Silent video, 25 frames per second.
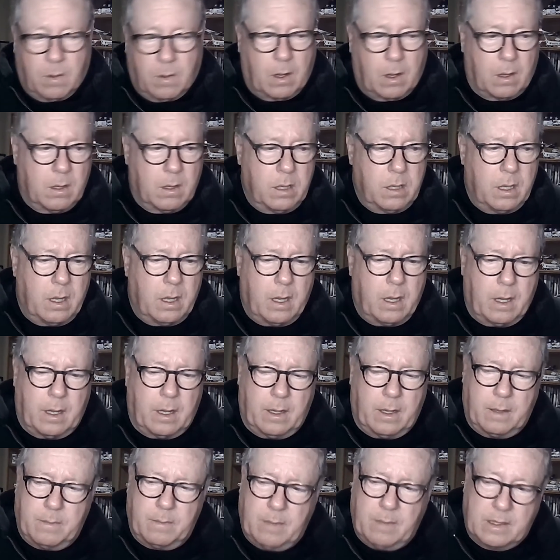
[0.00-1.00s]
Well,
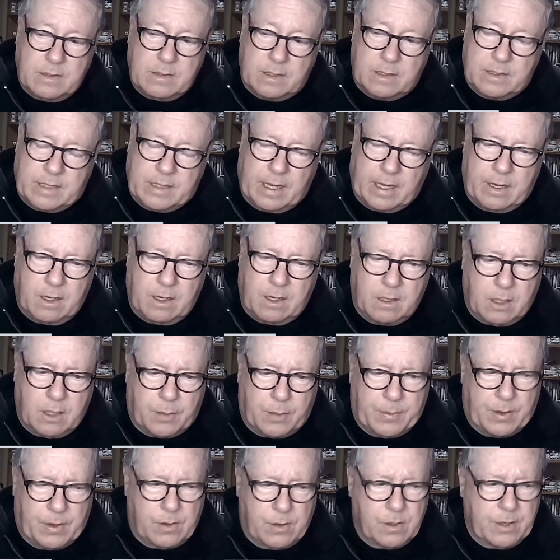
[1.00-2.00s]
um, as I said a
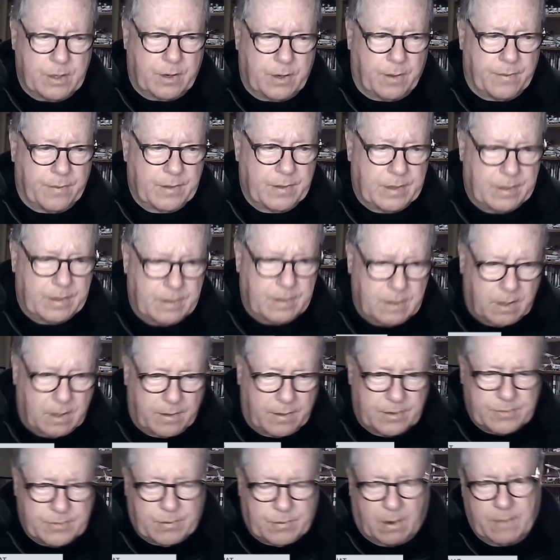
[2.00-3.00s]
little bit earlier, on the
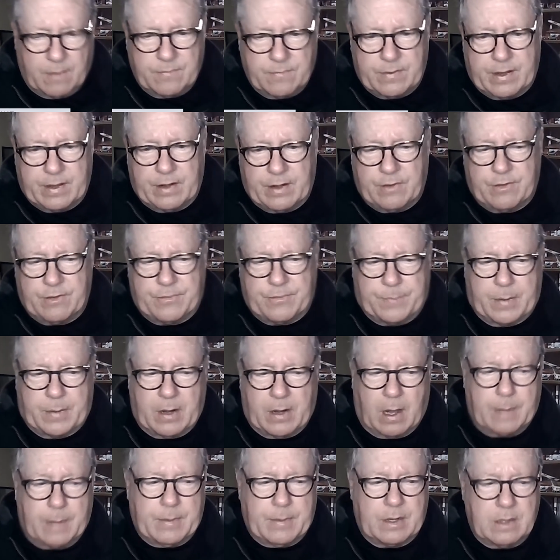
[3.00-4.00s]
on the twelve liter is
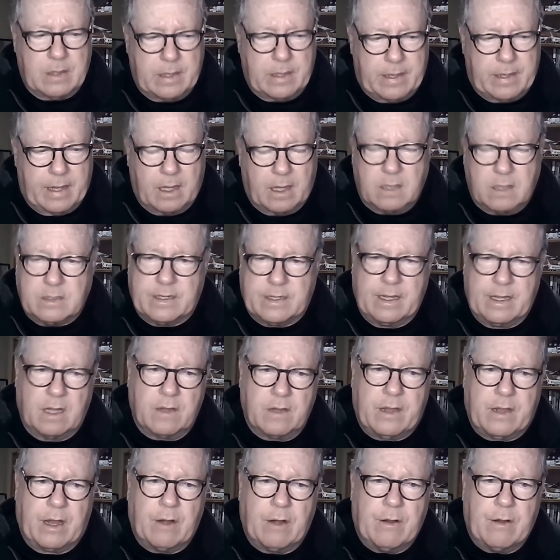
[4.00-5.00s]
predominantly L T
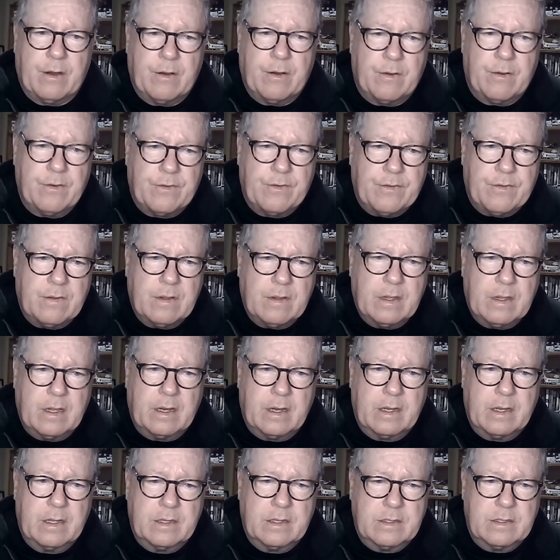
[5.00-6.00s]
L carriers.
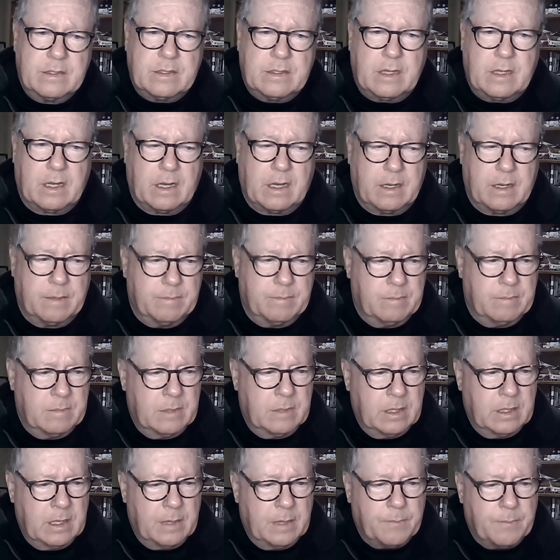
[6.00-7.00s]
It is um,
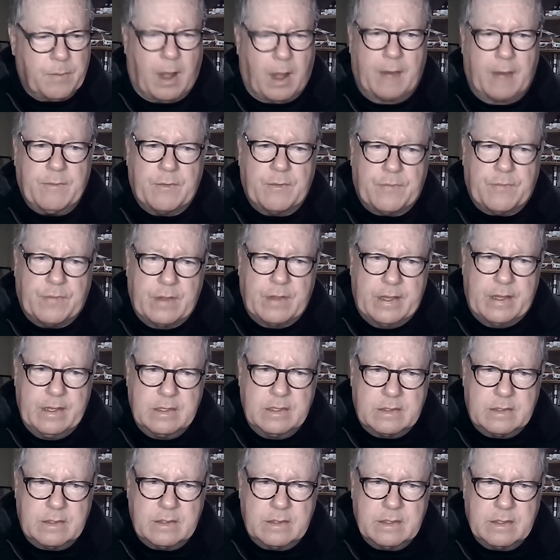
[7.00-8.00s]
private
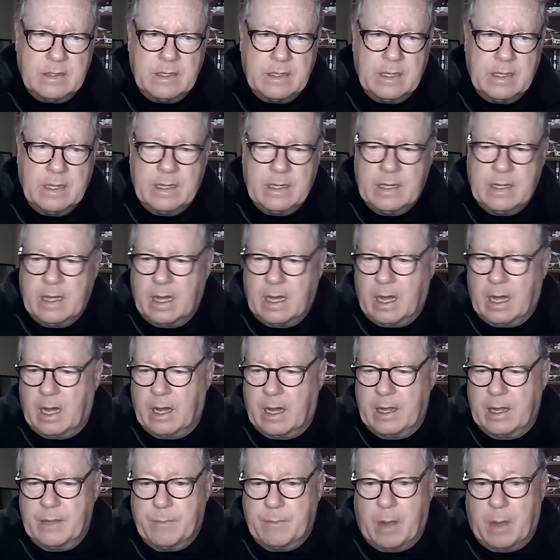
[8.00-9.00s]
fleets.
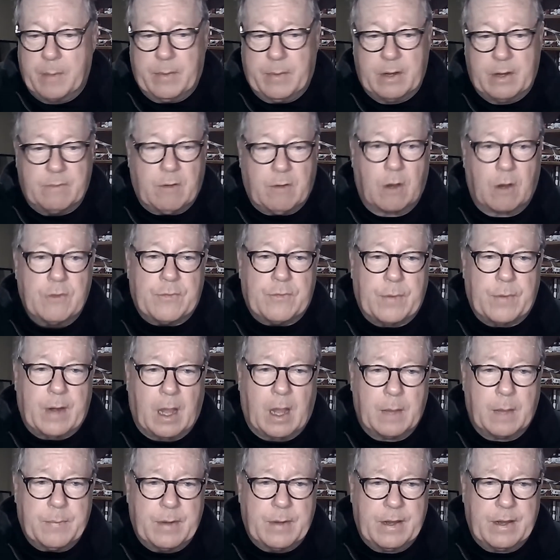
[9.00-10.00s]
Uh, it might be grocery
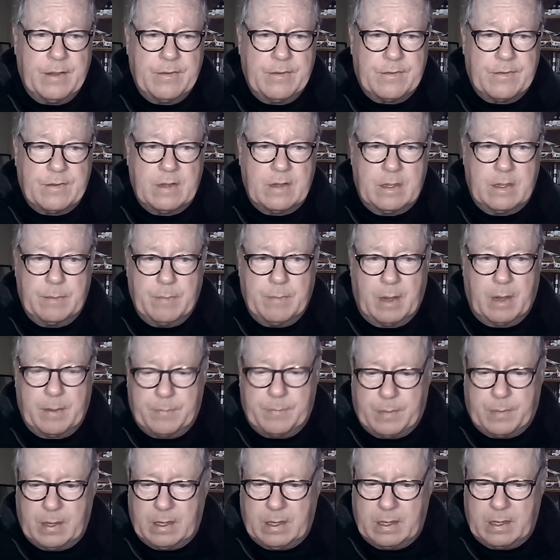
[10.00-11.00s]
companies. It
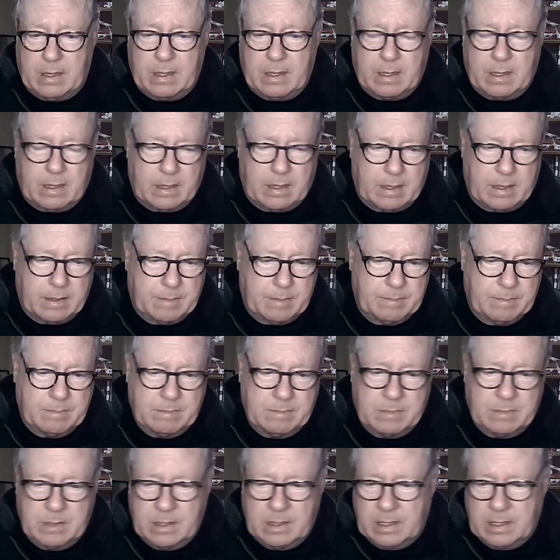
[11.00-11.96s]
might be um,